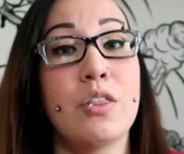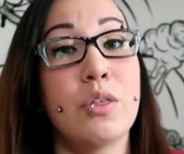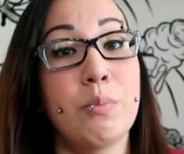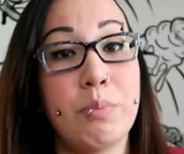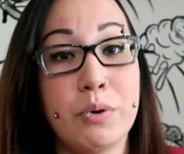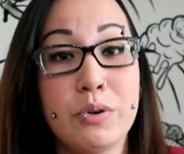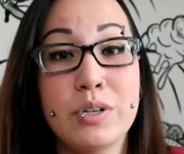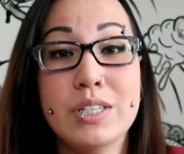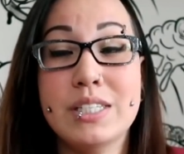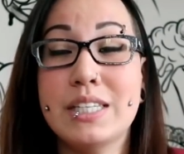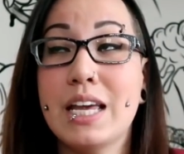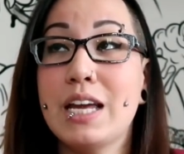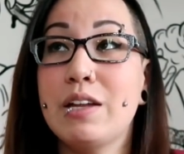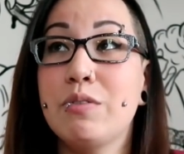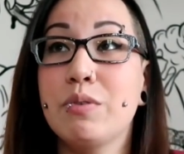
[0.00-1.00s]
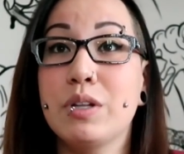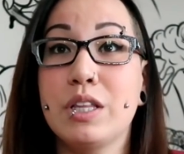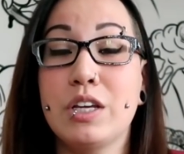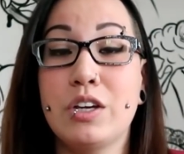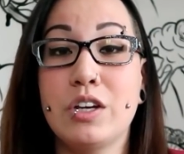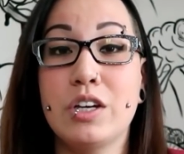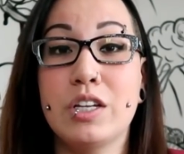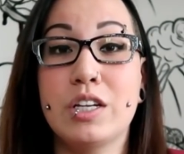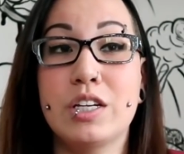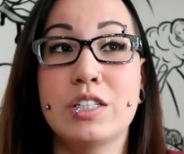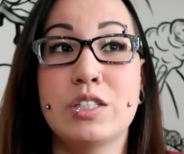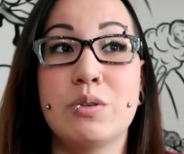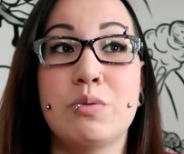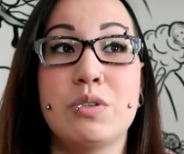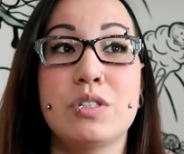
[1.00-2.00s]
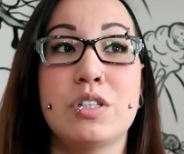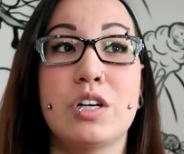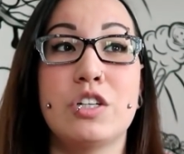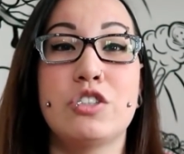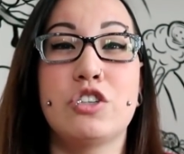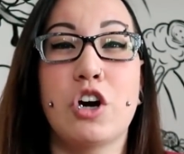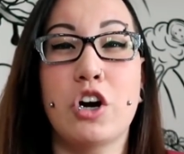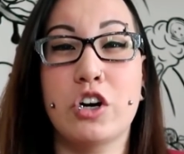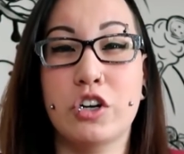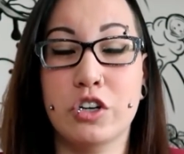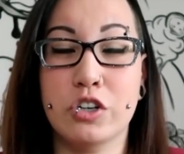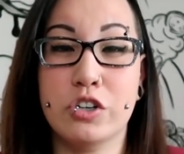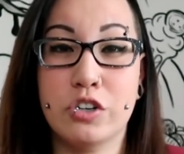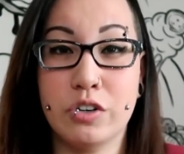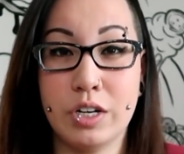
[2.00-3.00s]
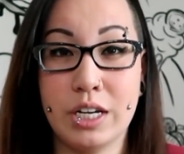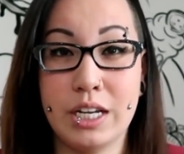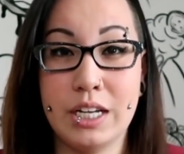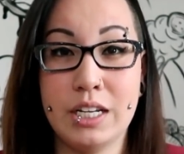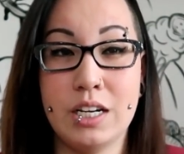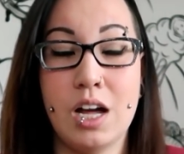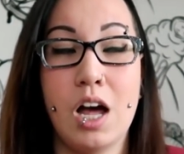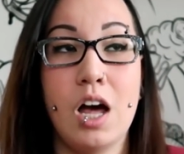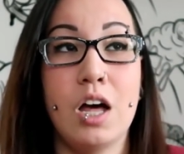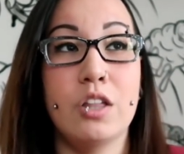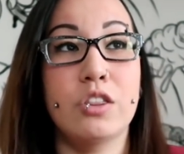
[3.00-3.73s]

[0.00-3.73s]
the Buddha stayed really good because it was a darker green.